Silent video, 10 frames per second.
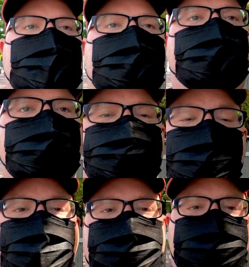And the
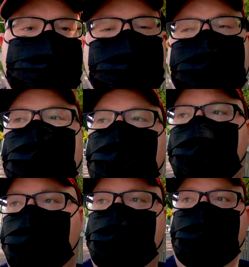worst part is that uh,
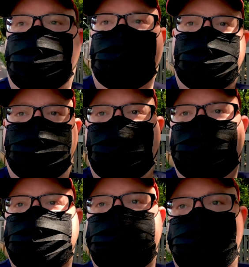in the
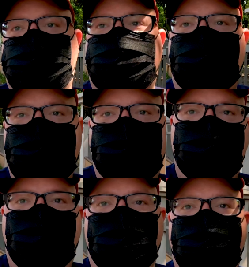Philippines you still need
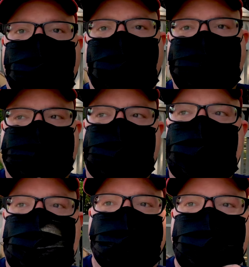to wear your mask
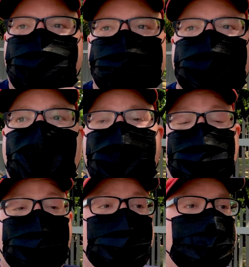even outside,